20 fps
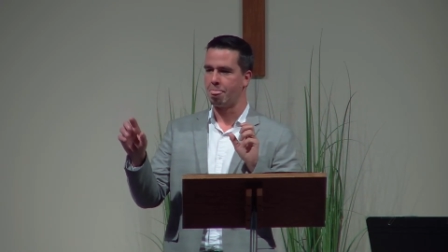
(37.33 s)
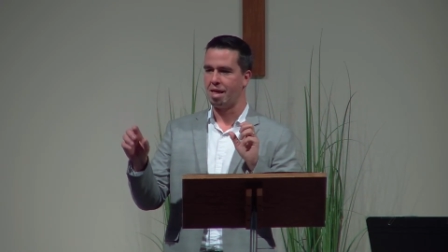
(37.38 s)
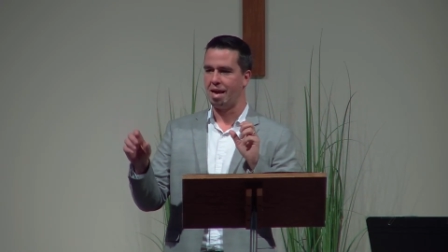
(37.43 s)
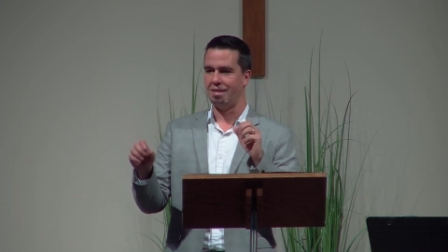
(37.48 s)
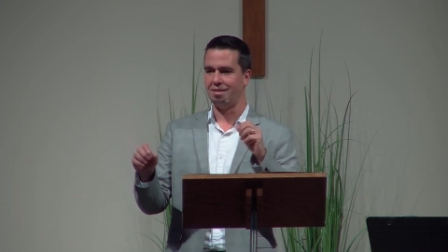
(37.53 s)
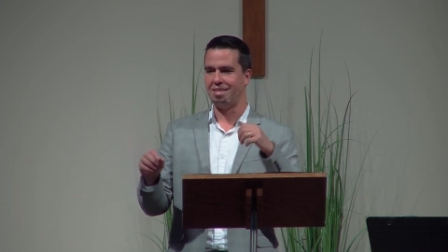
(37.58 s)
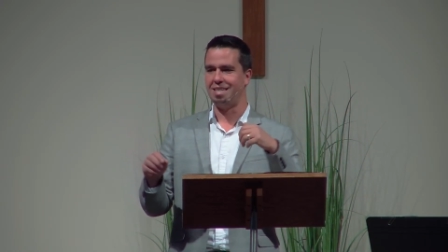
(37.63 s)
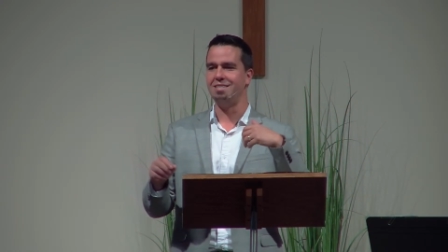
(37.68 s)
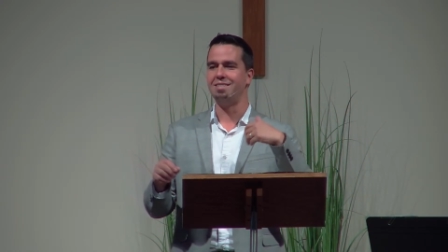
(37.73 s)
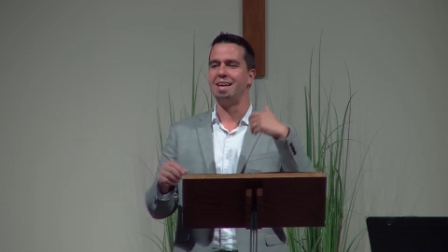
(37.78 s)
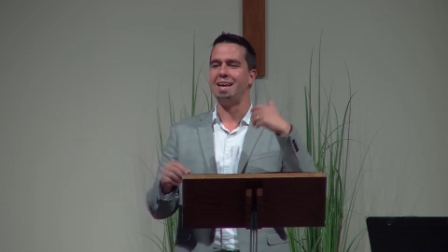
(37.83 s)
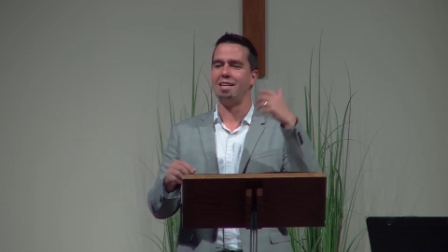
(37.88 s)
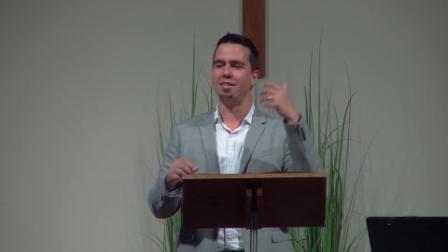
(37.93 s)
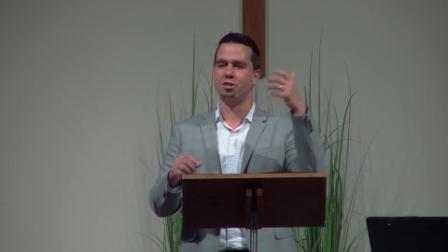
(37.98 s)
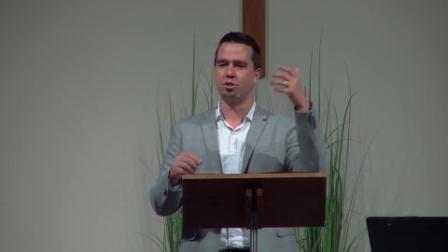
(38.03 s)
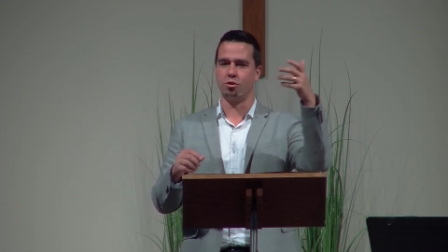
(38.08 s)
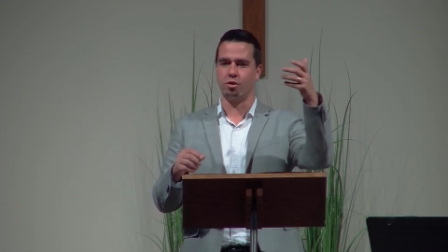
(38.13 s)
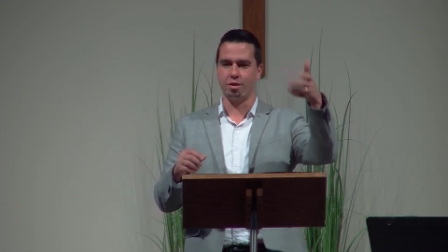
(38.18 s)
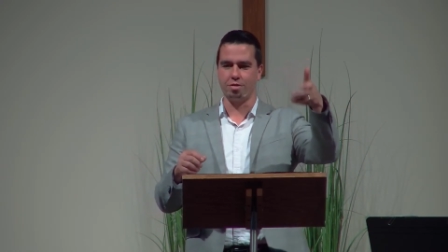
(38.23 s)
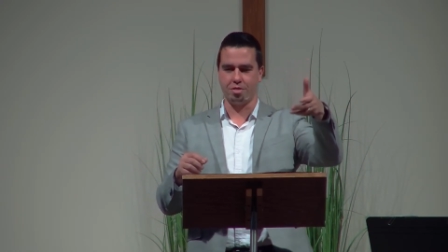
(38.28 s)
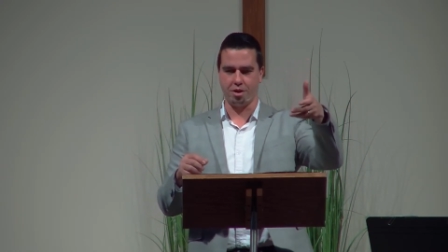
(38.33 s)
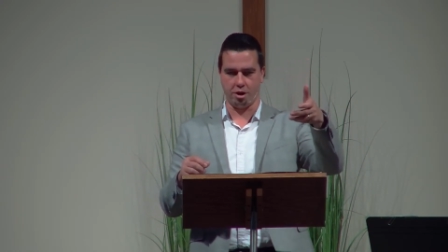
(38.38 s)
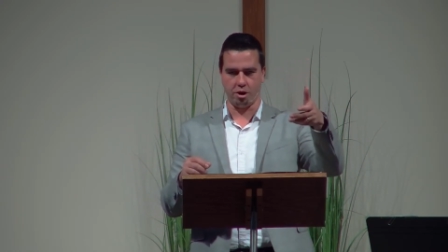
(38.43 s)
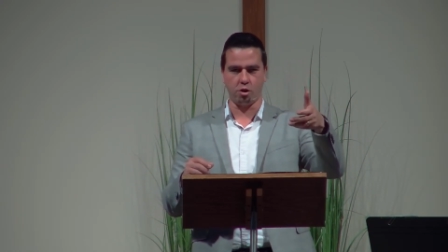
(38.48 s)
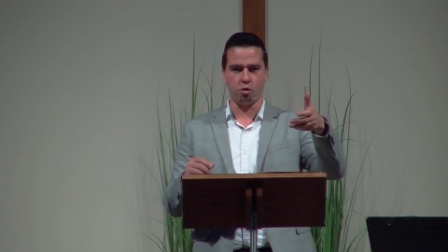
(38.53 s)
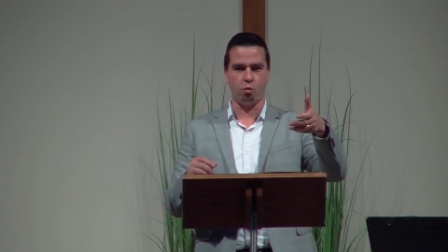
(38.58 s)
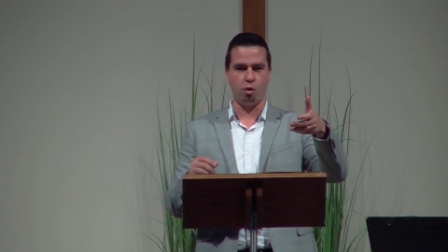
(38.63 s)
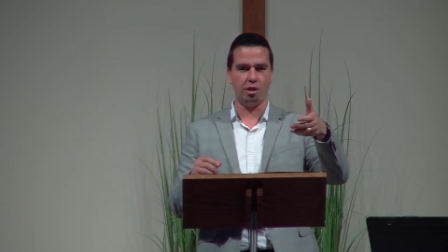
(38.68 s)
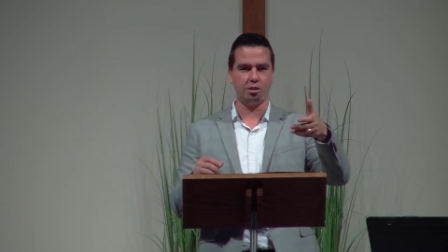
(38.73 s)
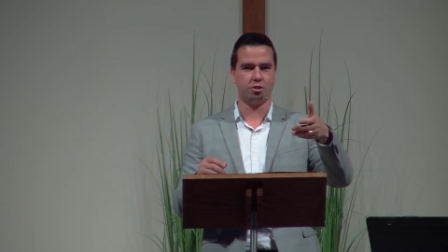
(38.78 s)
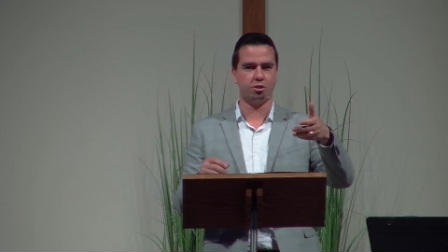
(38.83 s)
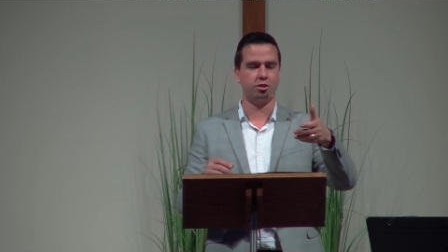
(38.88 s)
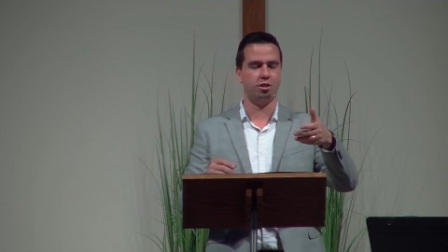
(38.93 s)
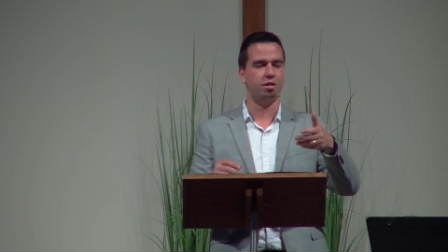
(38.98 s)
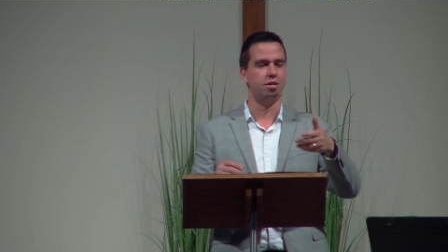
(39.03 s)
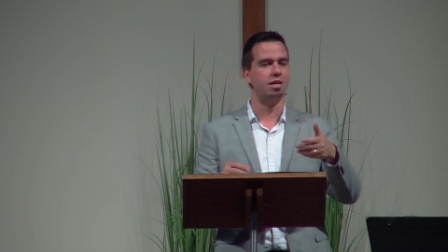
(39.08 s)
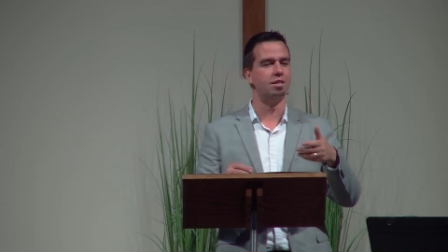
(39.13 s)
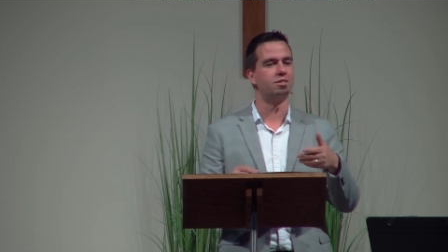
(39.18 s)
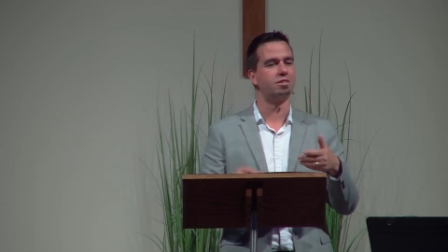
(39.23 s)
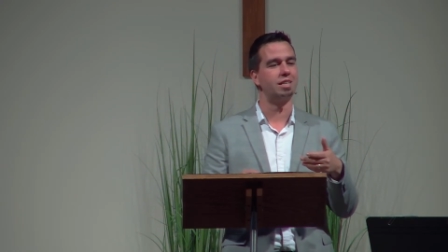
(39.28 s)
as he's answering their
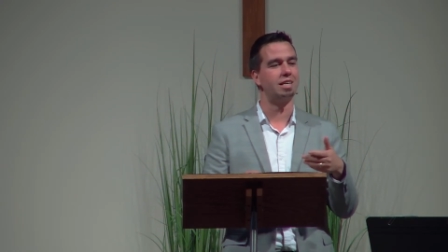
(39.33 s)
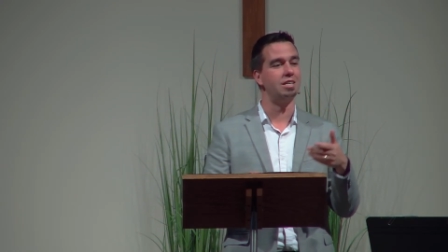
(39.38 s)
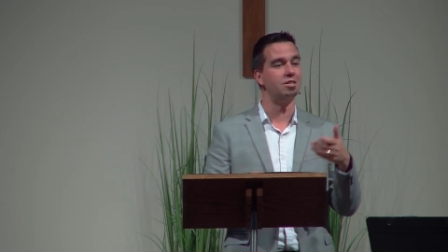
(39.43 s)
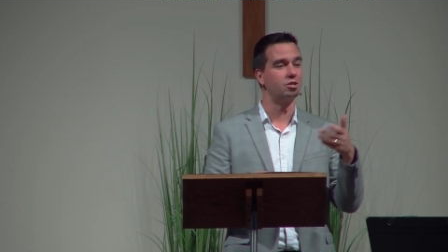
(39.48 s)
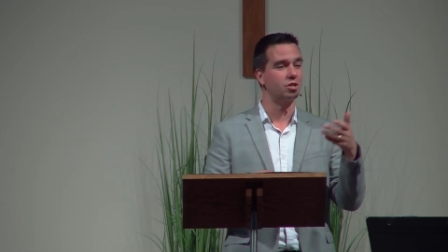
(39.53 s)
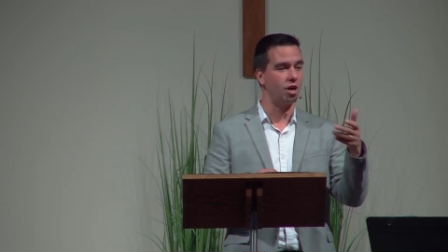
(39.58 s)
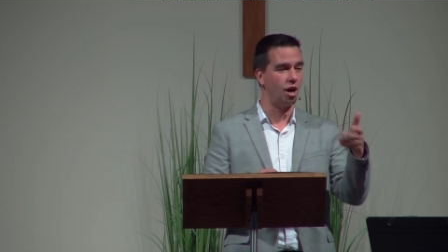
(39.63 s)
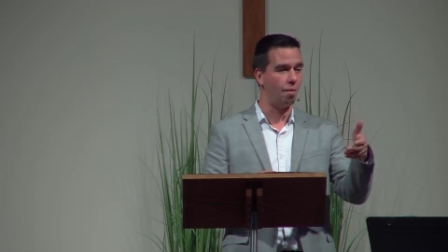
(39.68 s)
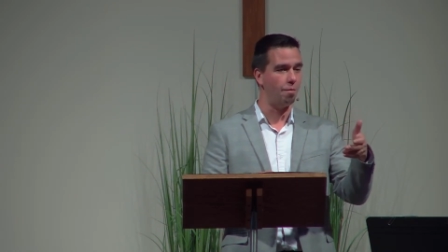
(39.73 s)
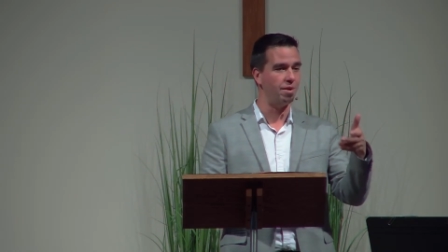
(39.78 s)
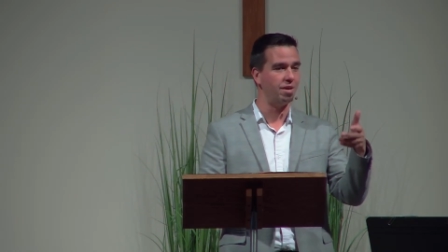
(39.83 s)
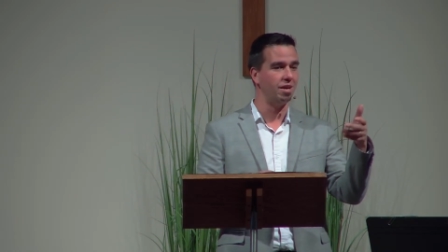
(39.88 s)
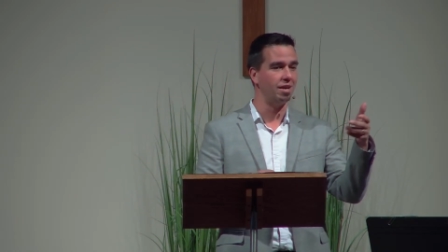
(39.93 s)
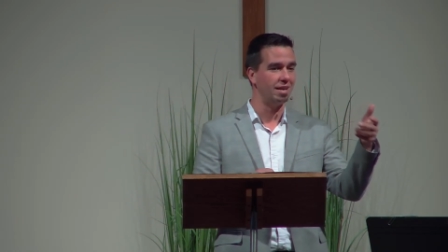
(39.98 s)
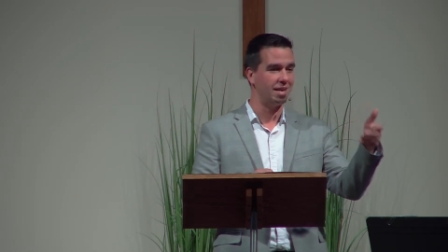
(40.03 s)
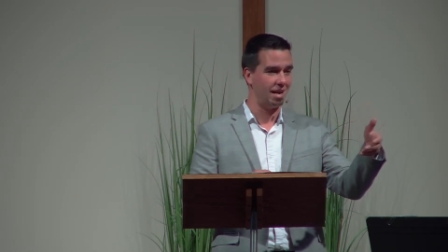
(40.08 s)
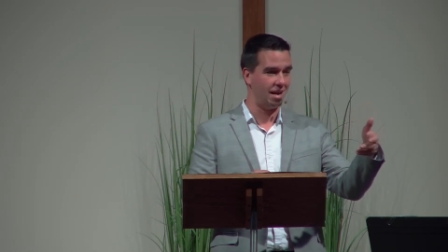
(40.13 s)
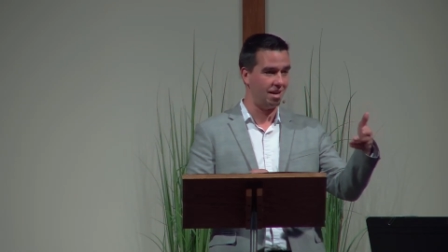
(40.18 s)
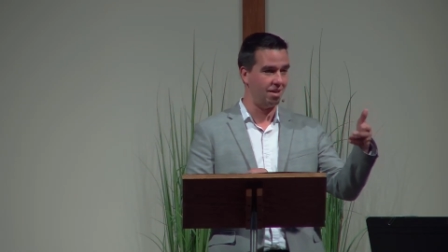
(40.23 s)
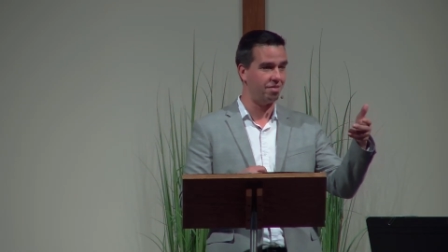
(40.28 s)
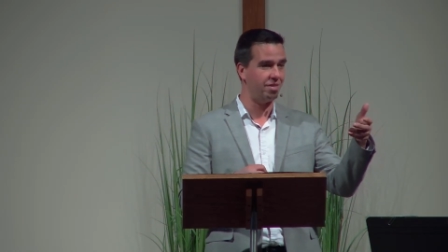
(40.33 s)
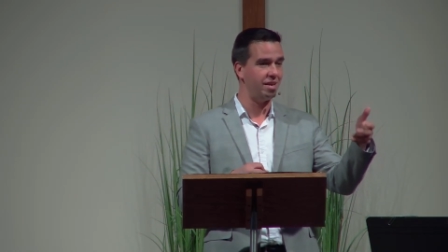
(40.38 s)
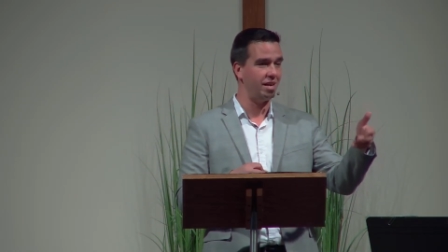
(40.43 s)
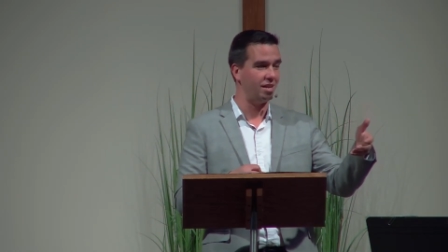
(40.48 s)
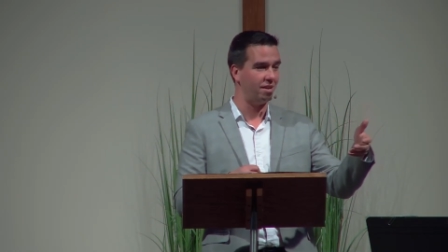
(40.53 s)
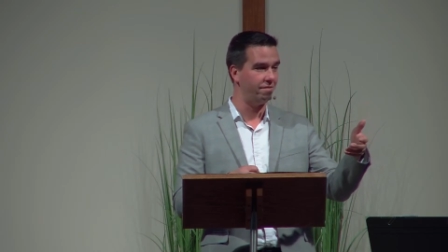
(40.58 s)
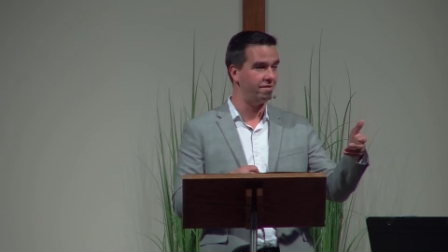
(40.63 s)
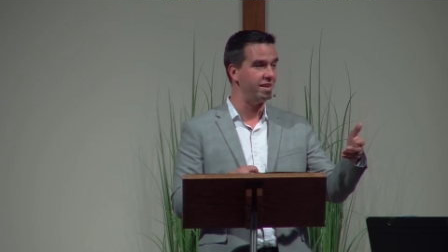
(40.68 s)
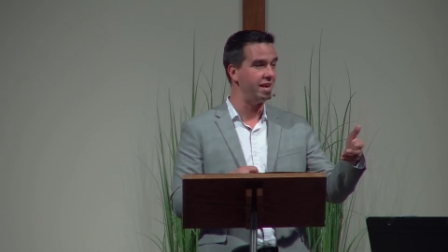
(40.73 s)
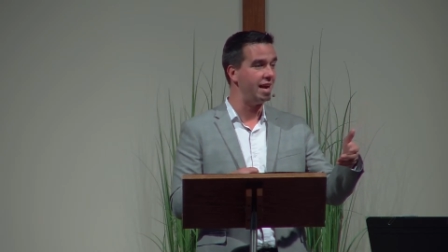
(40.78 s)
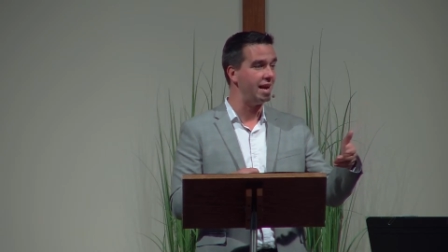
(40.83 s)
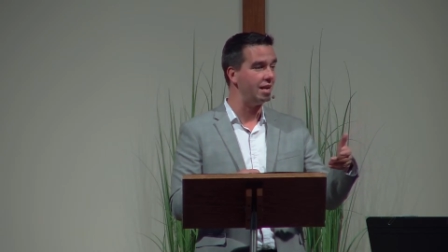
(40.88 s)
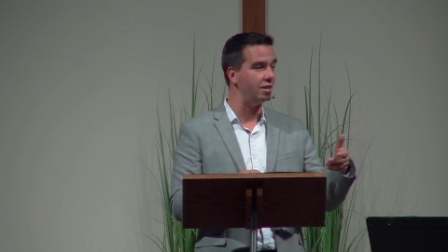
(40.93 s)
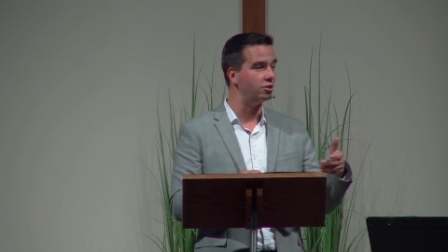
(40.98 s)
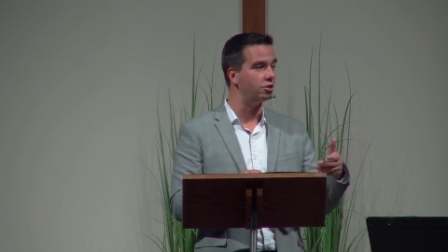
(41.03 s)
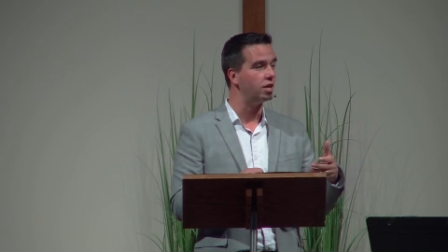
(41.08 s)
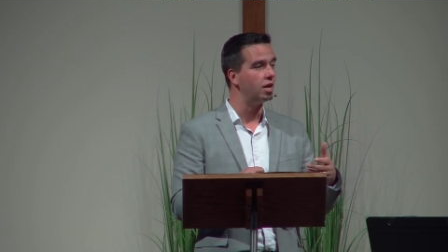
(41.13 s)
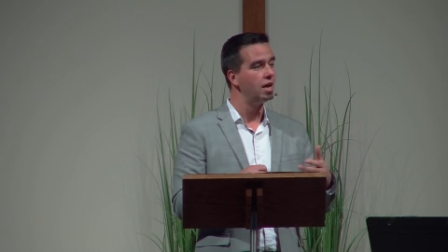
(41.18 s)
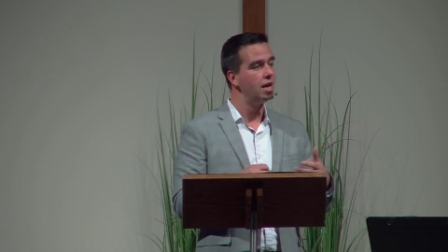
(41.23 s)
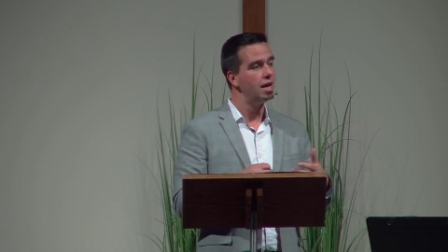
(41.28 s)
question as to his coming again at the end of the age,